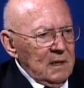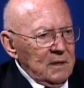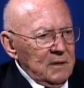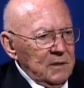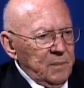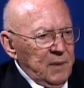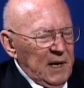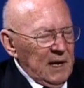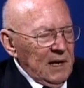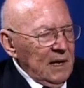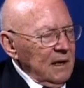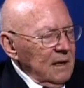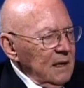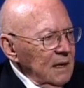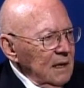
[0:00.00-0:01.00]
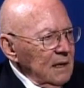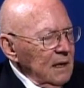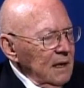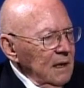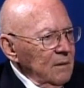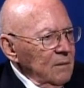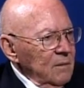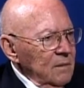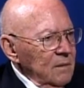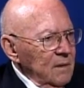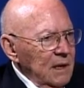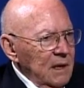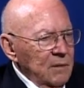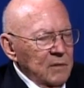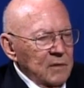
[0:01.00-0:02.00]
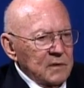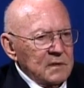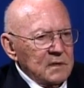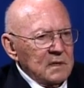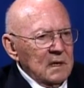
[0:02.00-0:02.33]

Japan, and I then was